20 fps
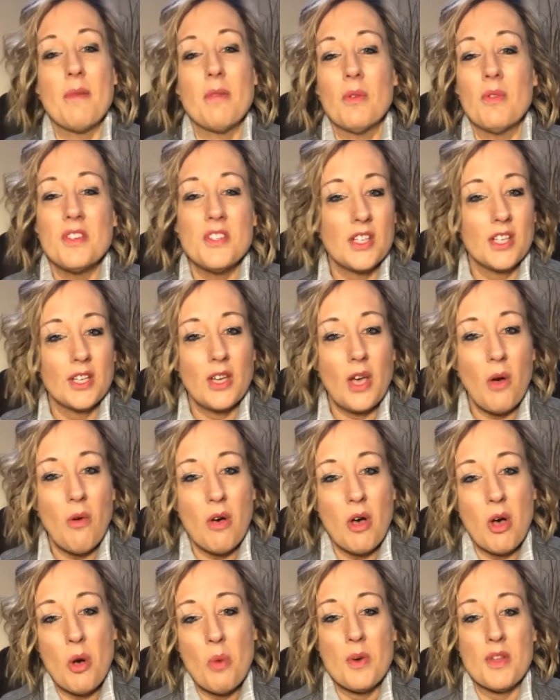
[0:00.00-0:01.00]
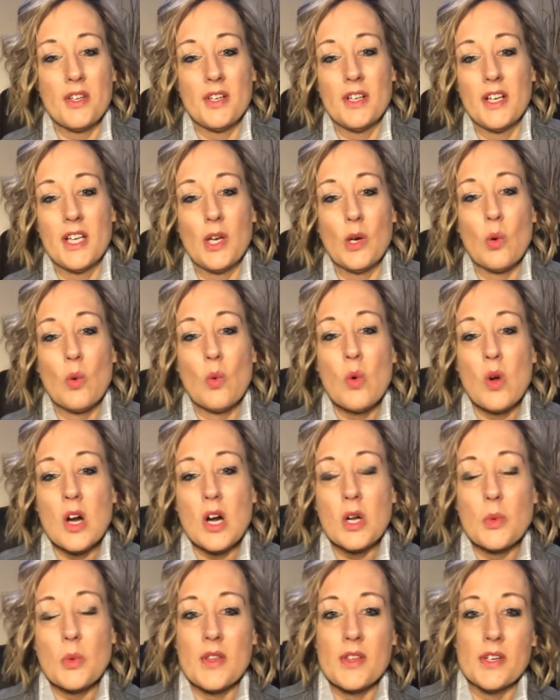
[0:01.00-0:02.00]
I want you to go home, whether you're at
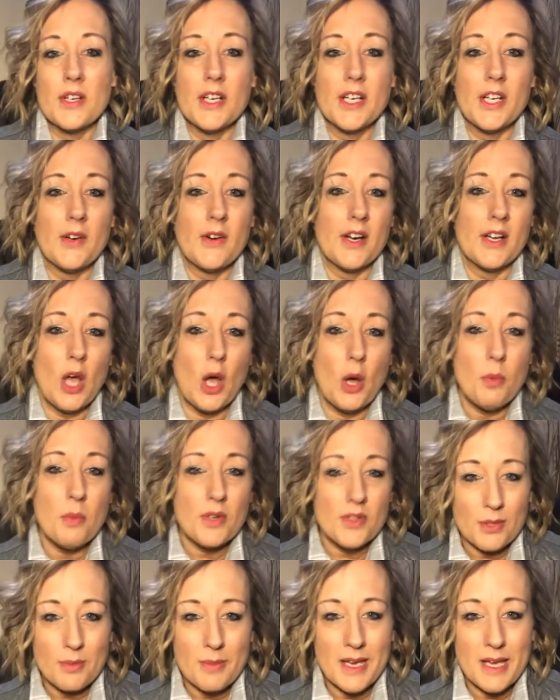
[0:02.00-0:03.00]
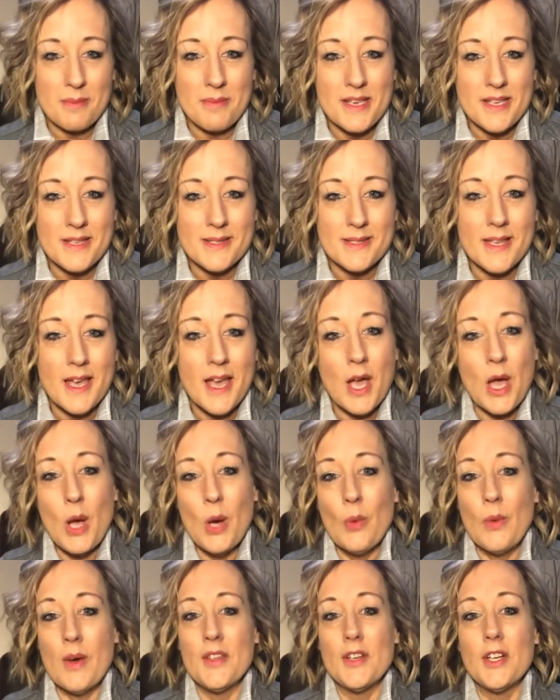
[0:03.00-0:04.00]
work, whether you're at home with your babies,
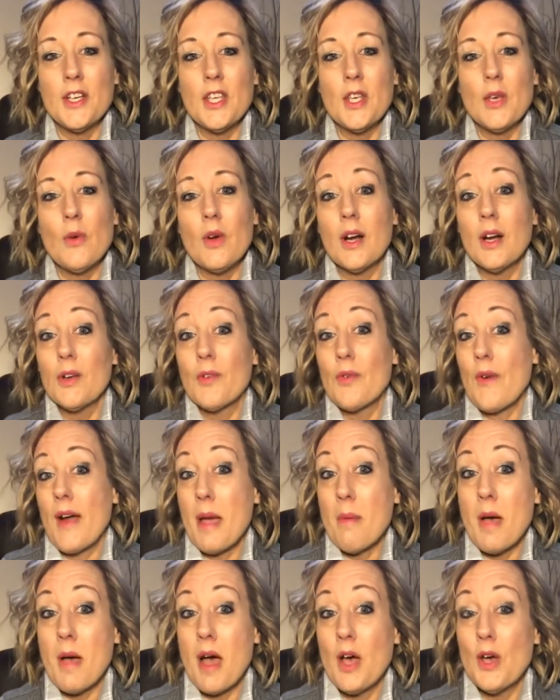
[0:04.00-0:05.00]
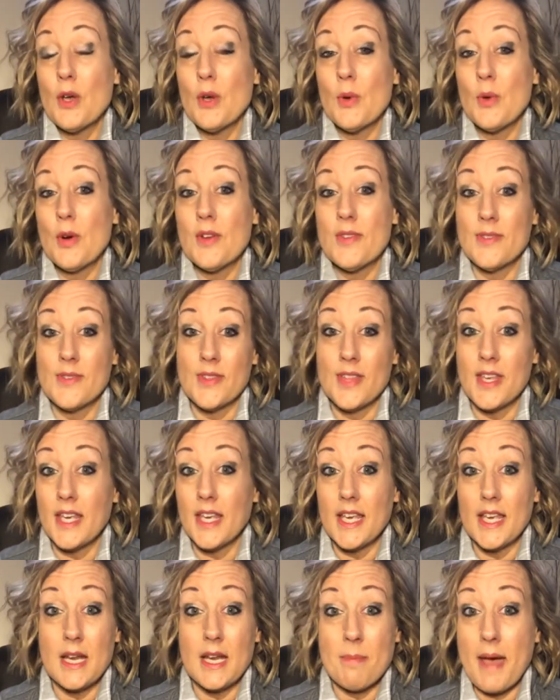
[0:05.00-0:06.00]
whether you are a grandma who is
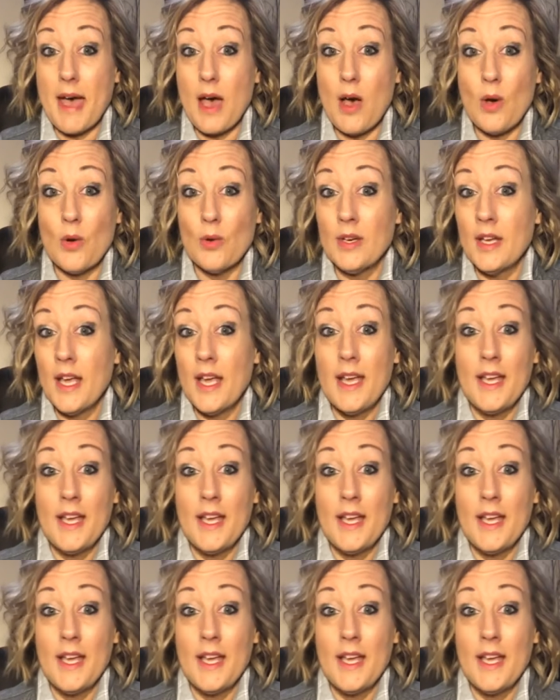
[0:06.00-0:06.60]
thinking about,